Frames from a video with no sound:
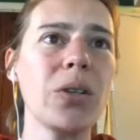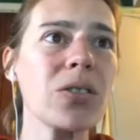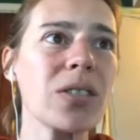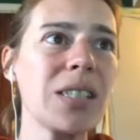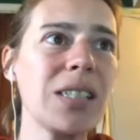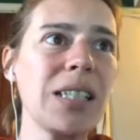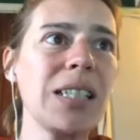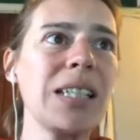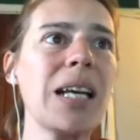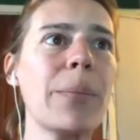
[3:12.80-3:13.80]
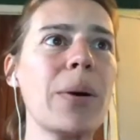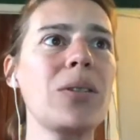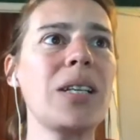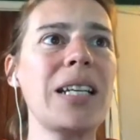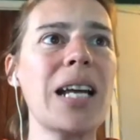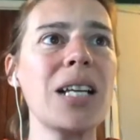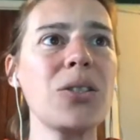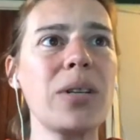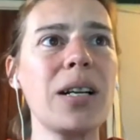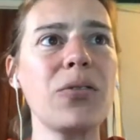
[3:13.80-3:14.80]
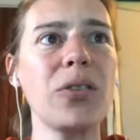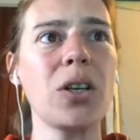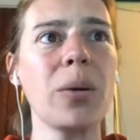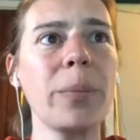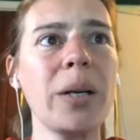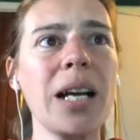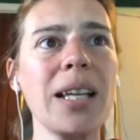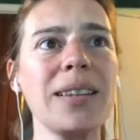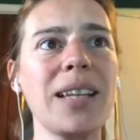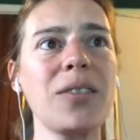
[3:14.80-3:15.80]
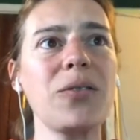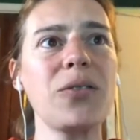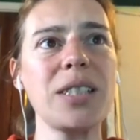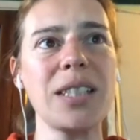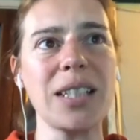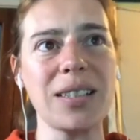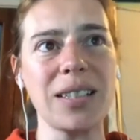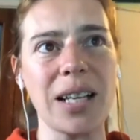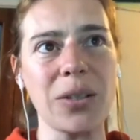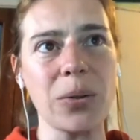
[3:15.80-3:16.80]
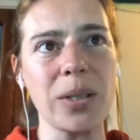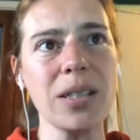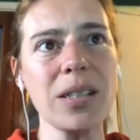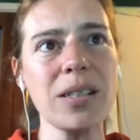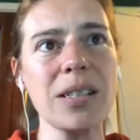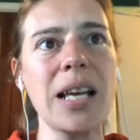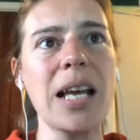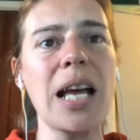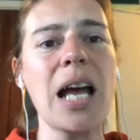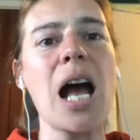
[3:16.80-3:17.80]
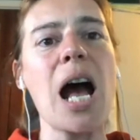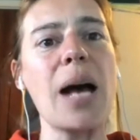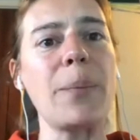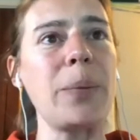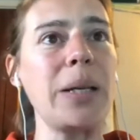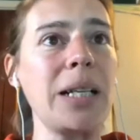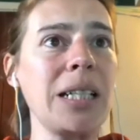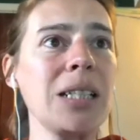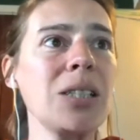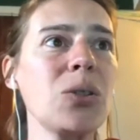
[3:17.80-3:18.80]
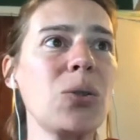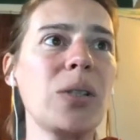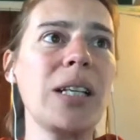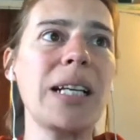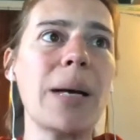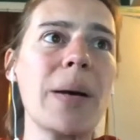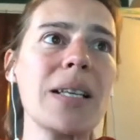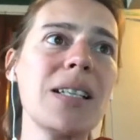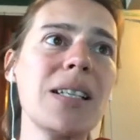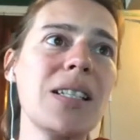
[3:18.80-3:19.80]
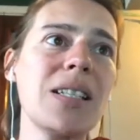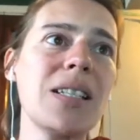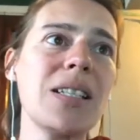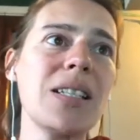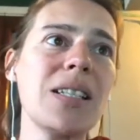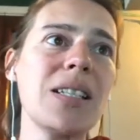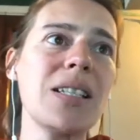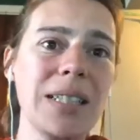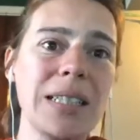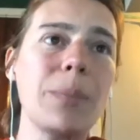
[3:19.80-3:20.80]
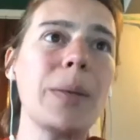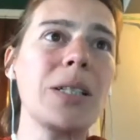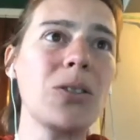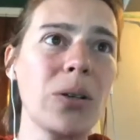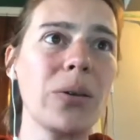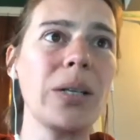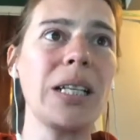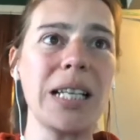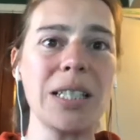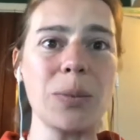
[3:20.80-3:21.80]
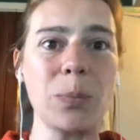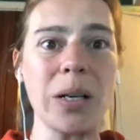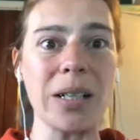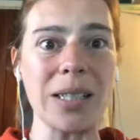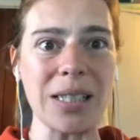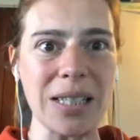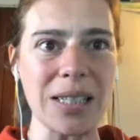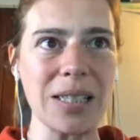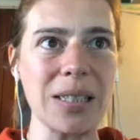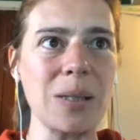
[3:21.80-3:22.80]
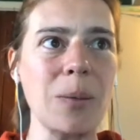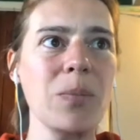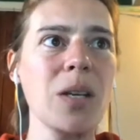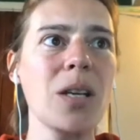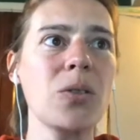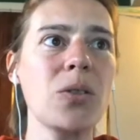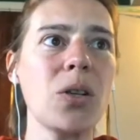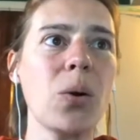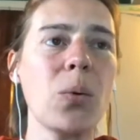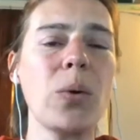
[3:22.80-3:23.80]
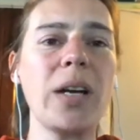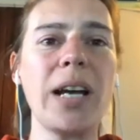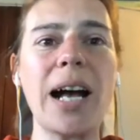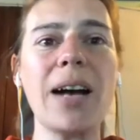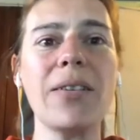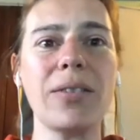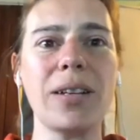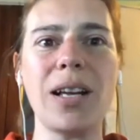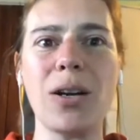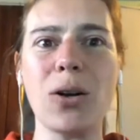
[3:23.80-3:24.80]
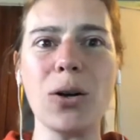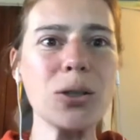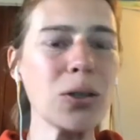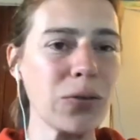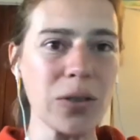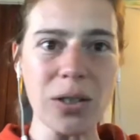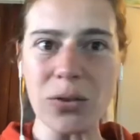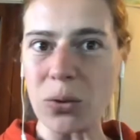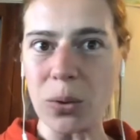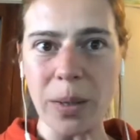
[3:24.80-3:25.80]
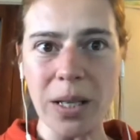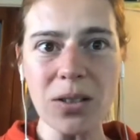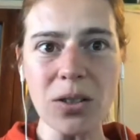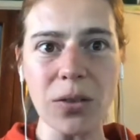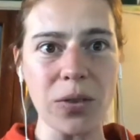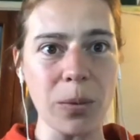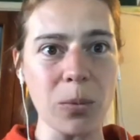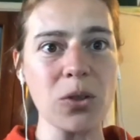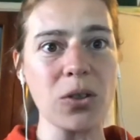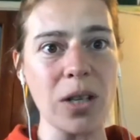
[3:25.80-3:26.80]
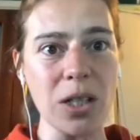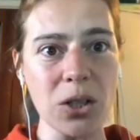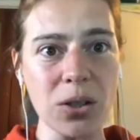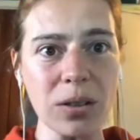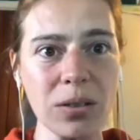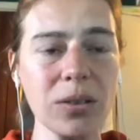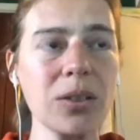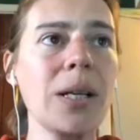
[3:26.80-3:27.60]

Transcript: curiosity about the natural phenomena that physics addresses, appealing to the capacitor through participatory experiences. So we have a lot of instruments of demonstration